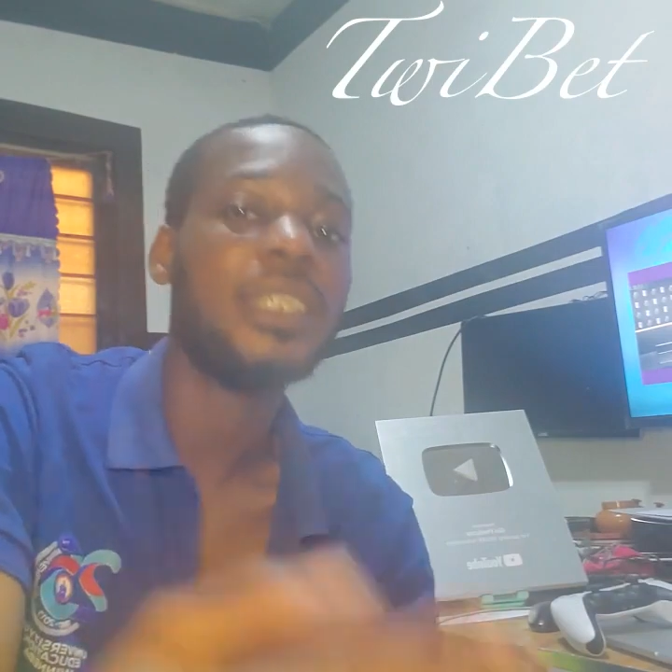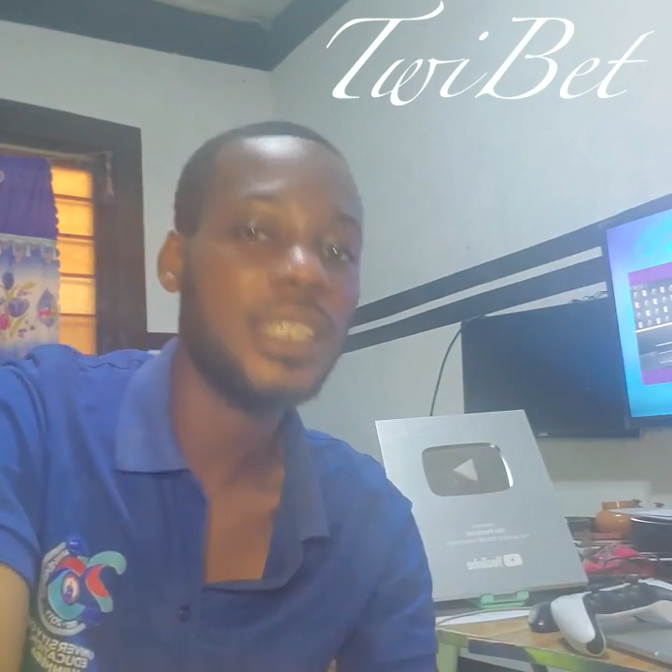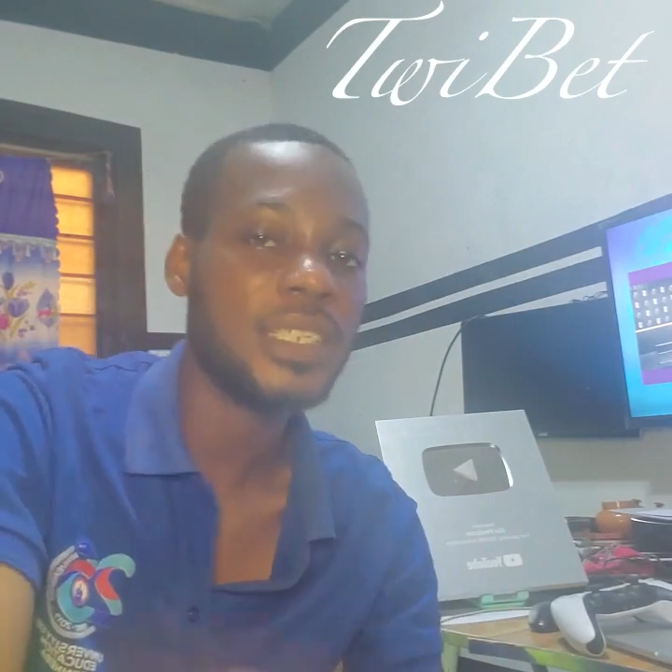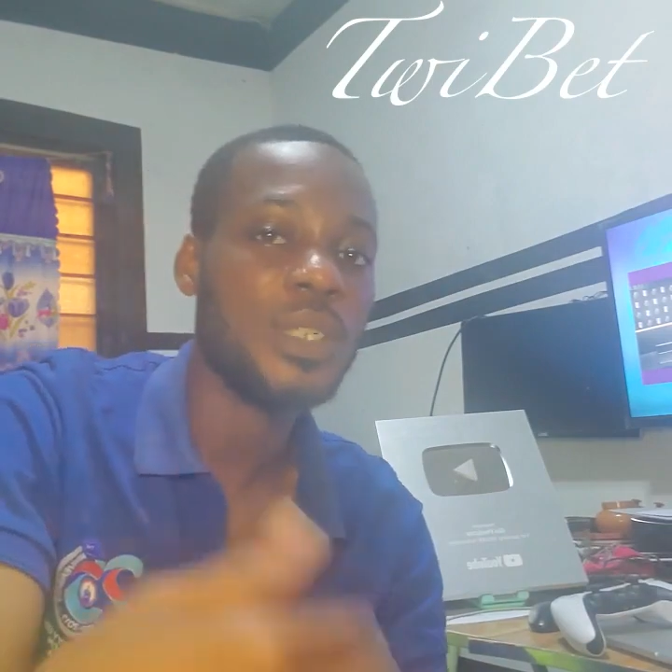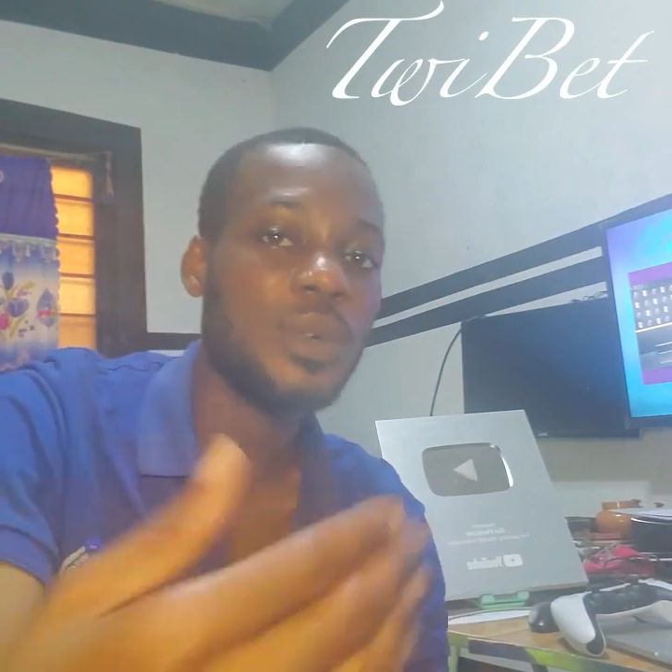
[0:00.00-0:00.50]

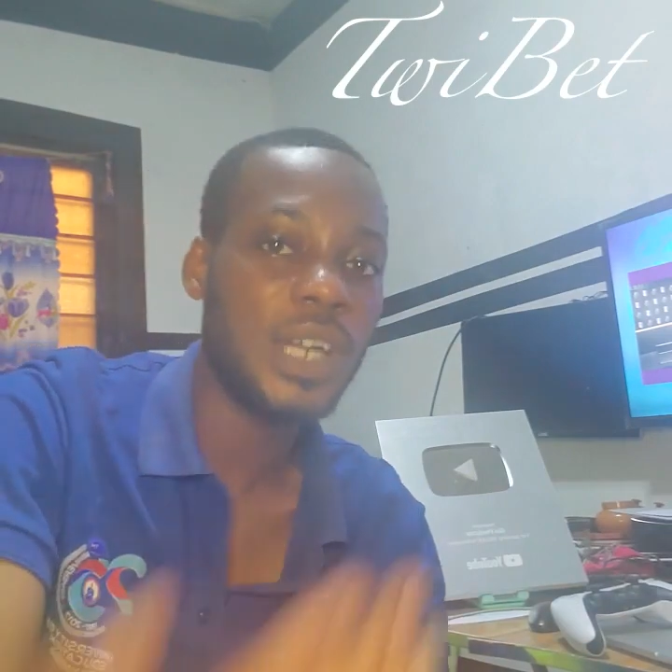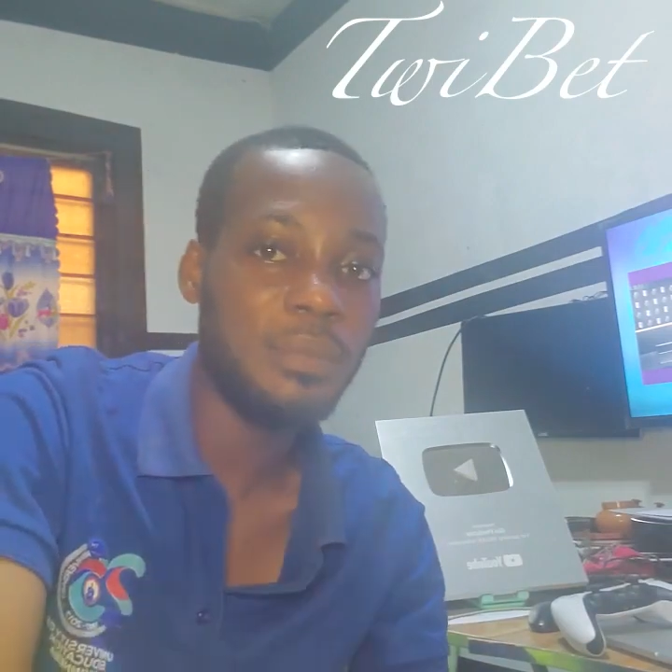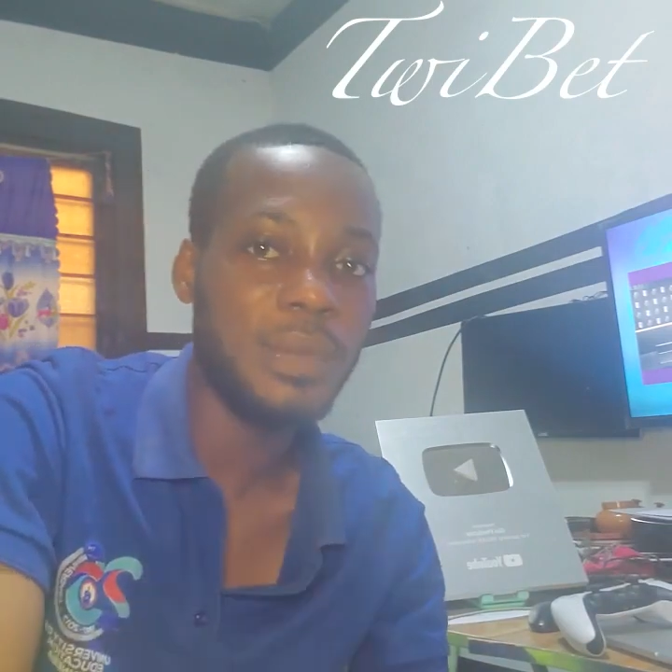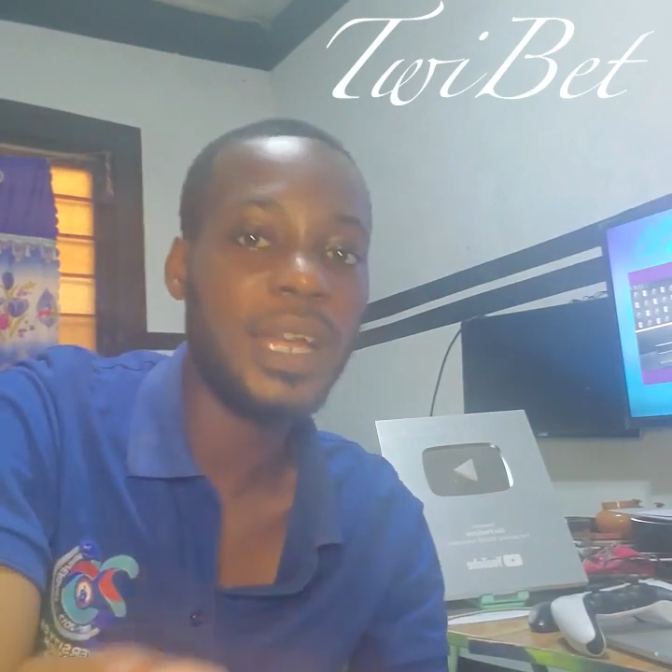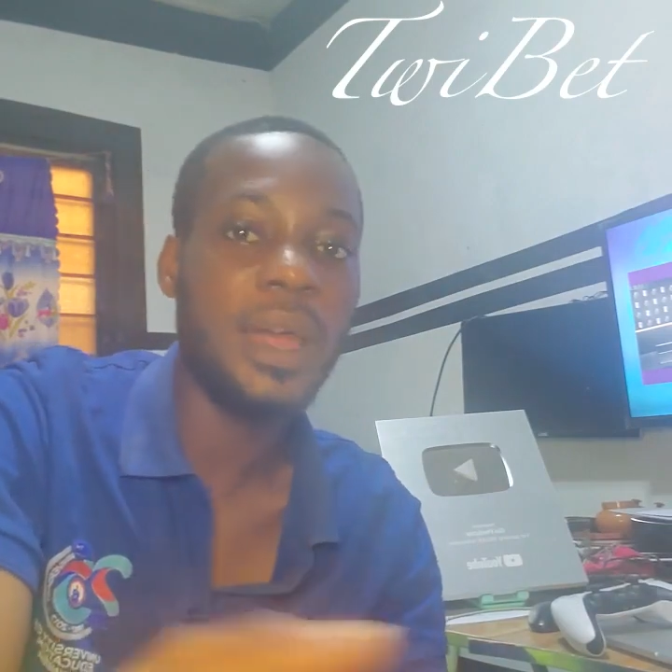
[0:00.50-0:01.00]
Yes, they will
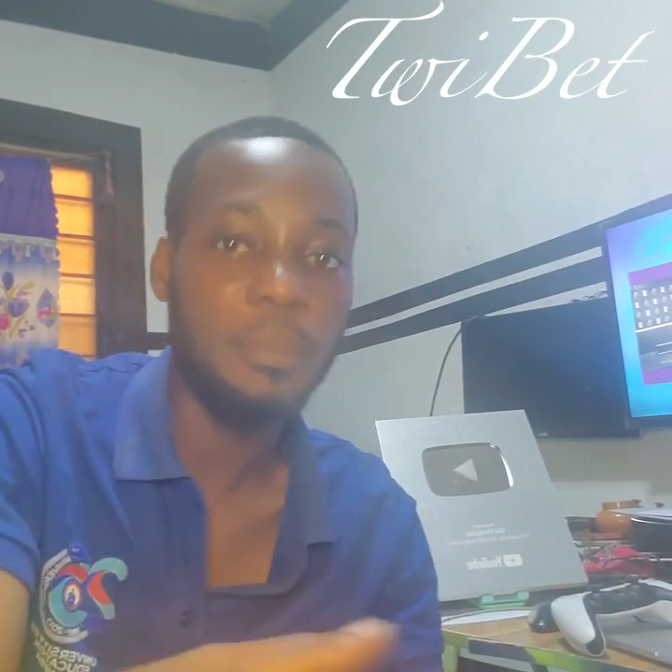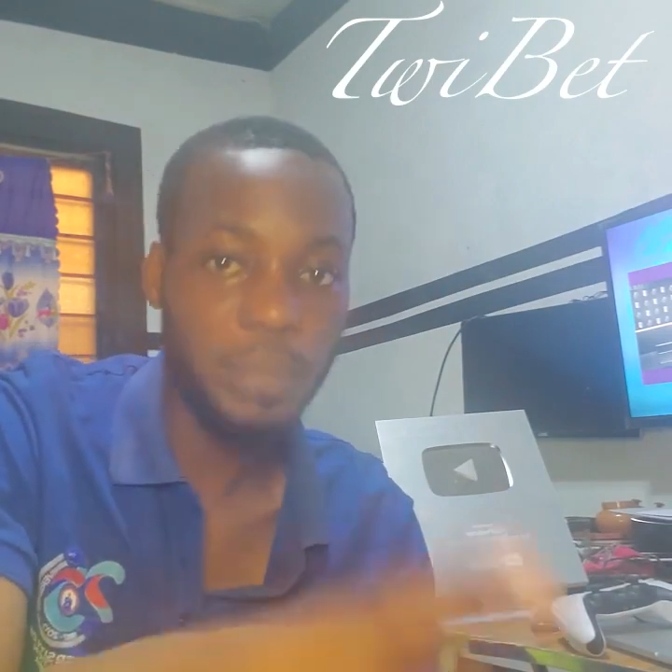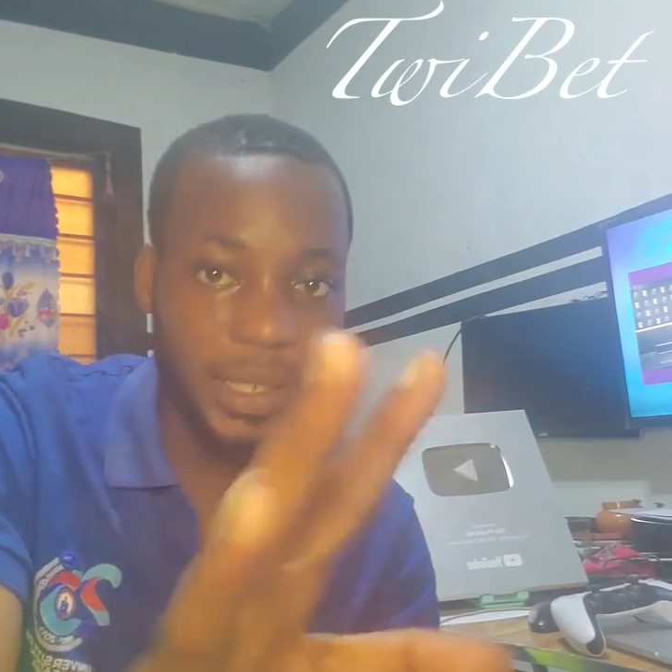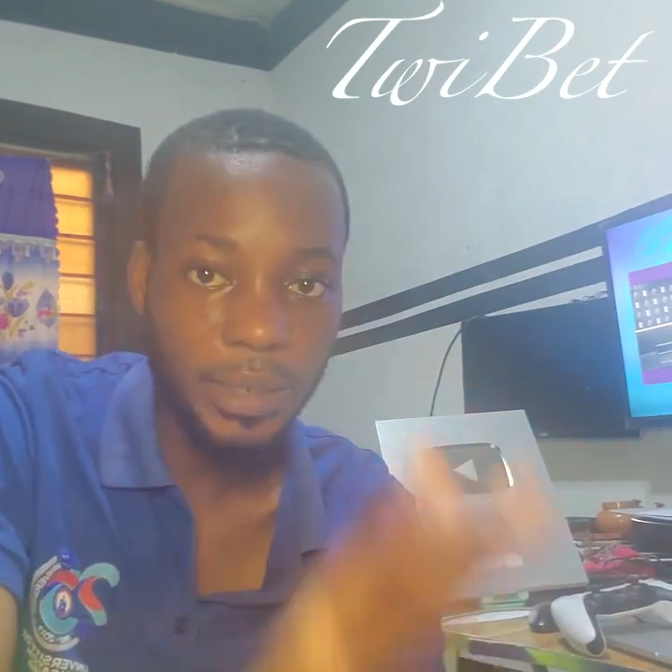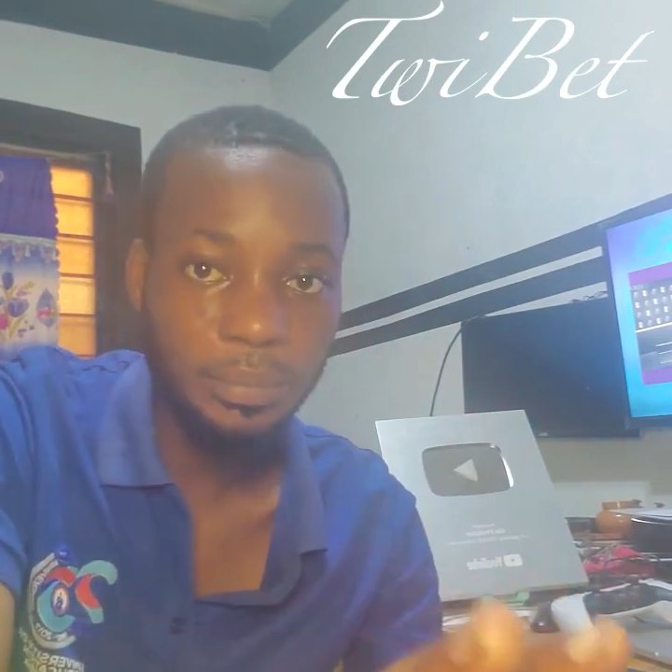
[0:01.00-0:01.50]
come back and
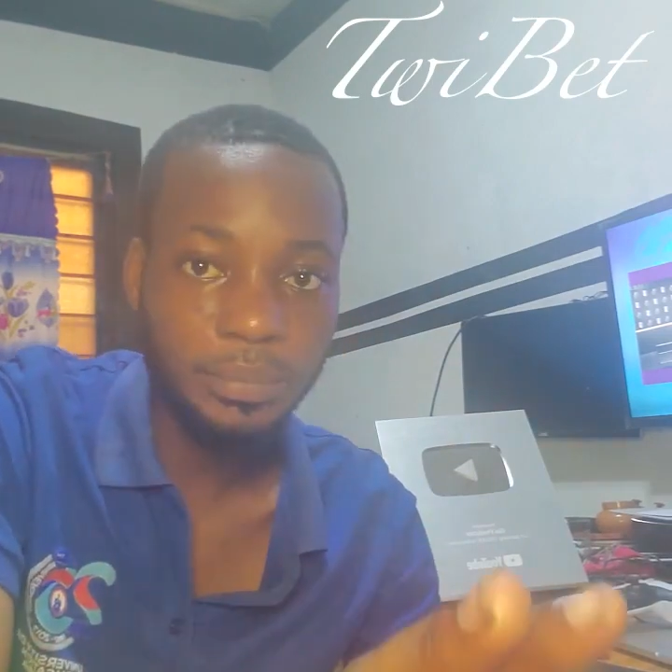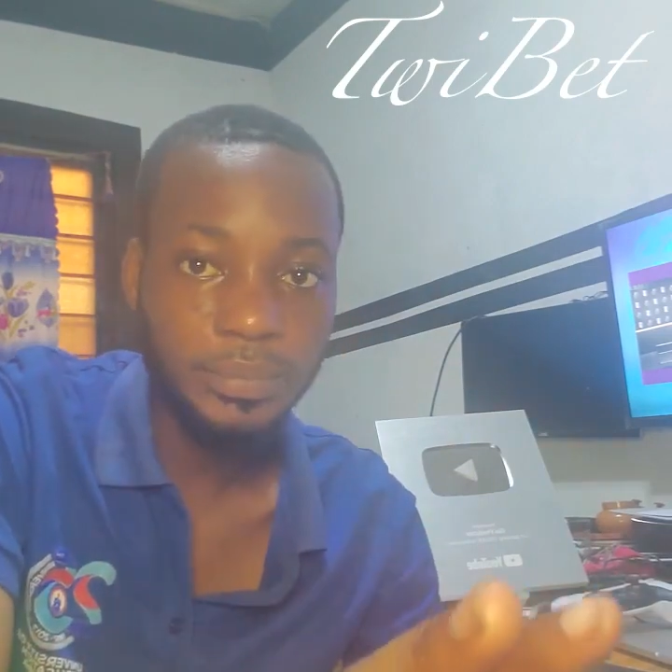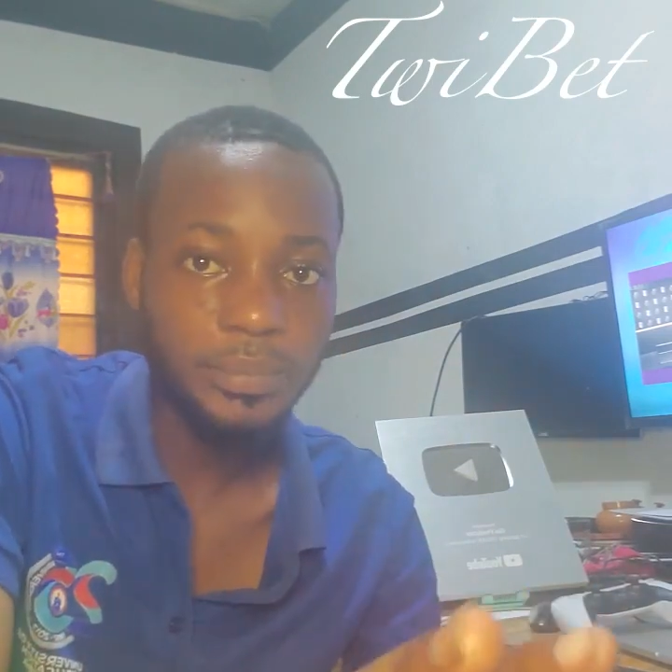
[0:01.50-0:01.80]
pay them.